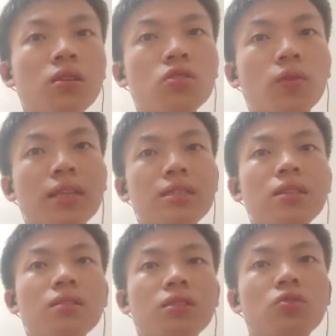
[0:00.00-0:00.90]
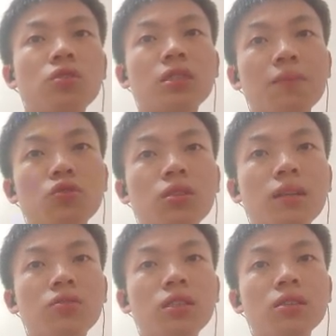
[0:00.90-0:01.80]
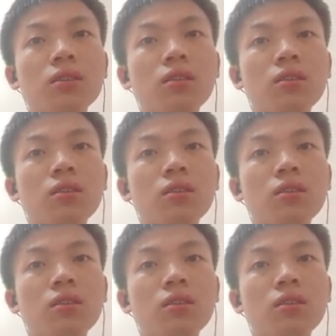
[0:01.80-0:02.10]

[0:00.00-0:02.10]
So you can see 3 times 3 matrix,